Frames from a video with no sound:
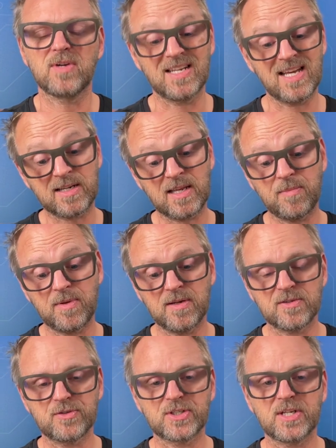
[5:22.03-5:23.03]
and that can be
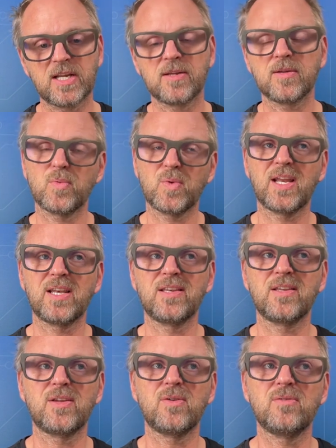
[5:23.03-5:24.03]
interesting
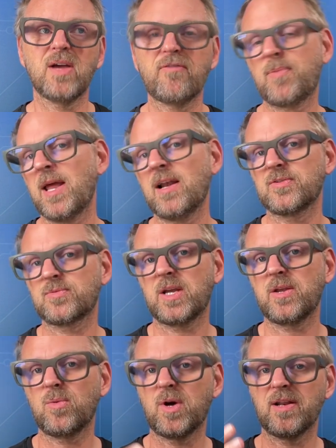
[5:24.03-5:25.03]
when you have panels where
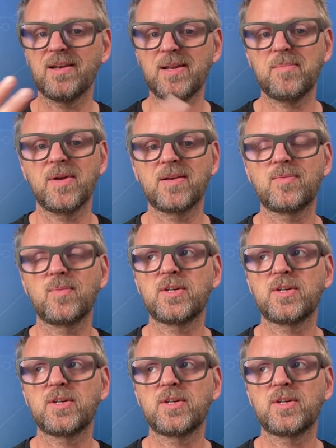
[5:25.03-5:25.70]
you want to limit